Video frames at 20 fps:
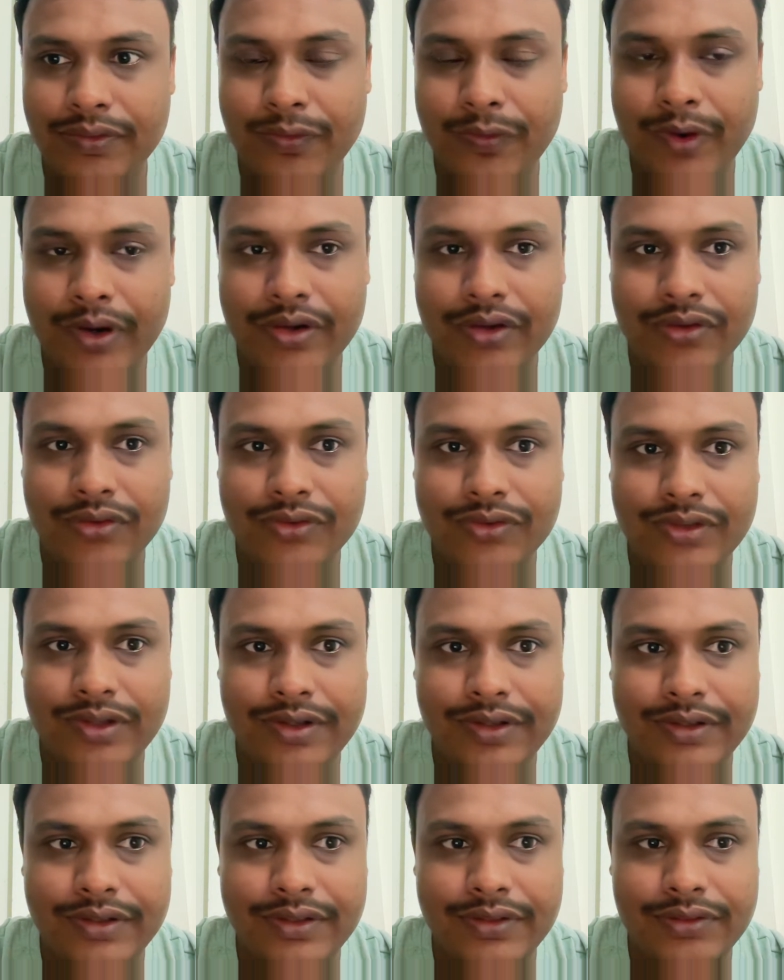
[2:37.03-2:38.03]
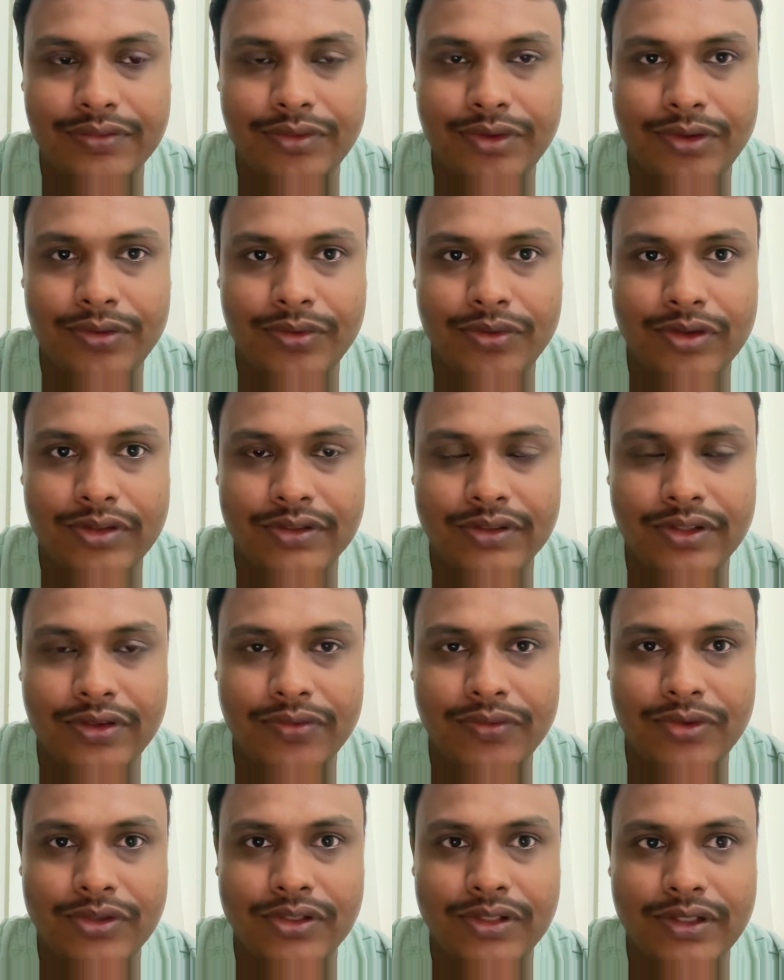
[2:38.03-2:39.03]
what user is going to ask the
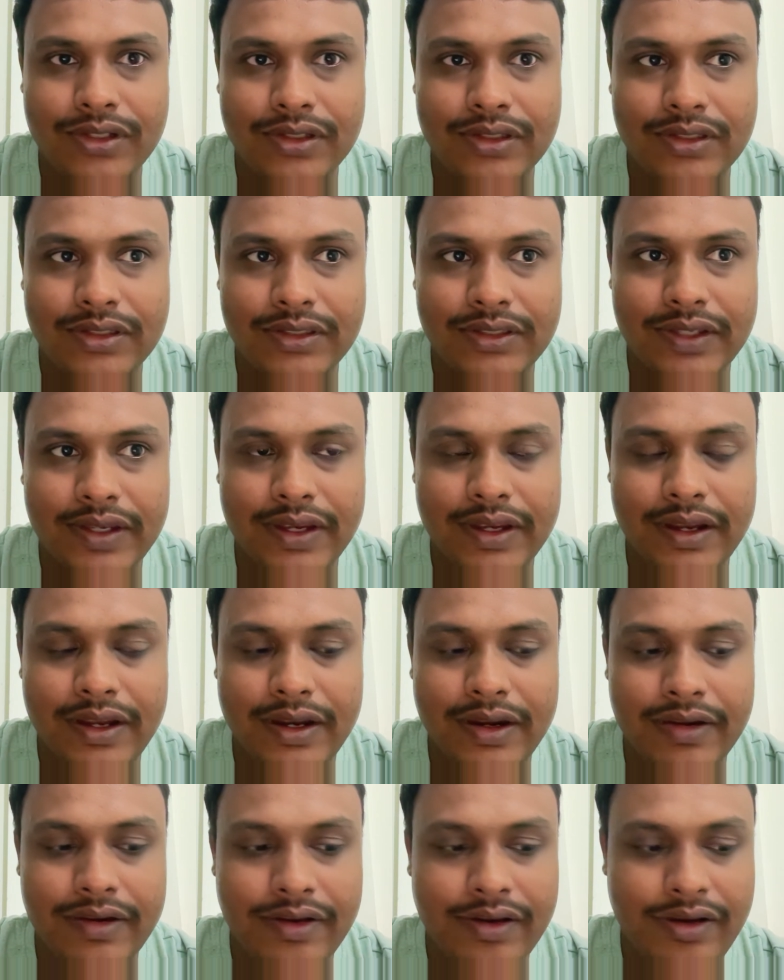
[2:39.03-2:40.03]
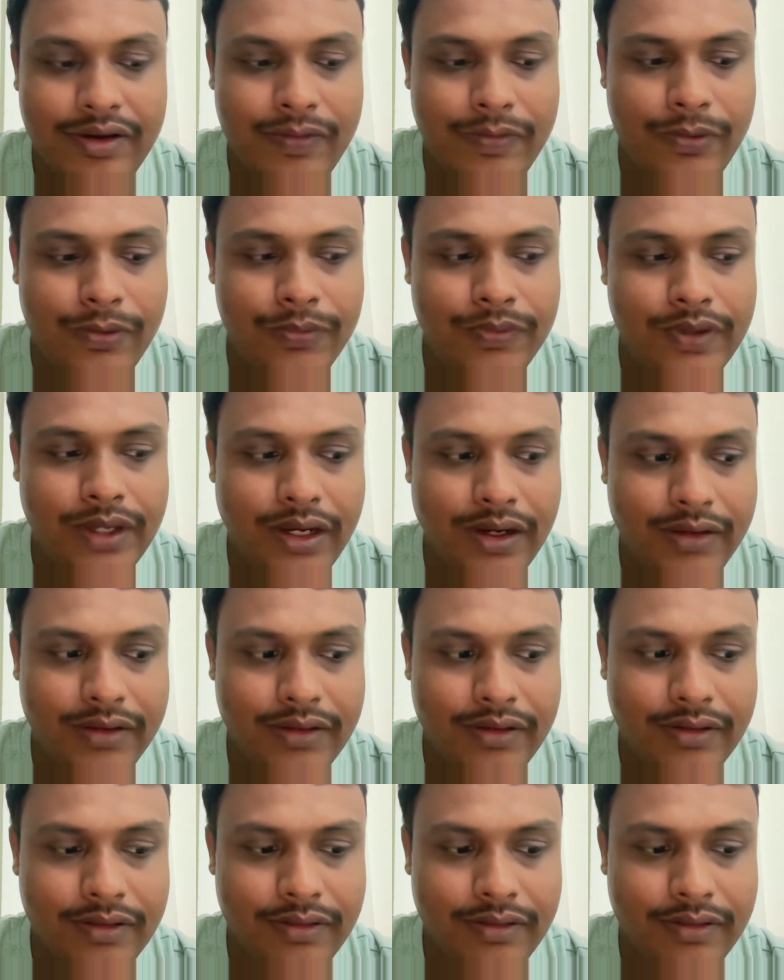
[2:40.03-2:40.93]
questions and how that